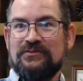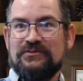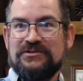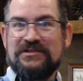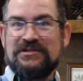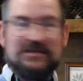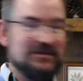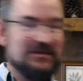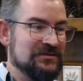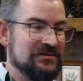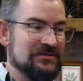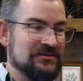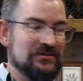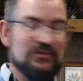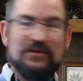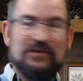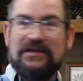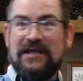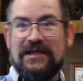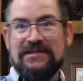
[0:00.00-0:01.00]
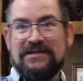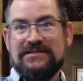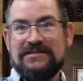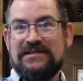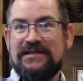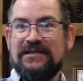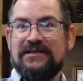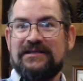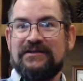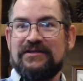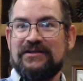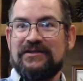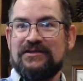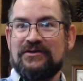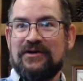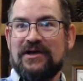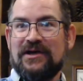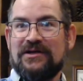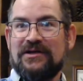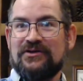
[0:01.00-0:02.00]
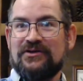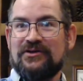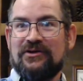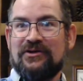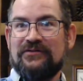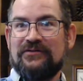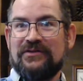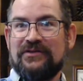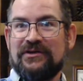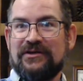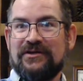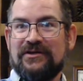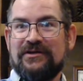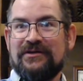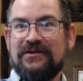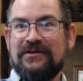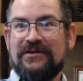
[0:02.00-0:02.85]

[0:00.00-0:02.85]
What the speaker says: since 2018, the director of the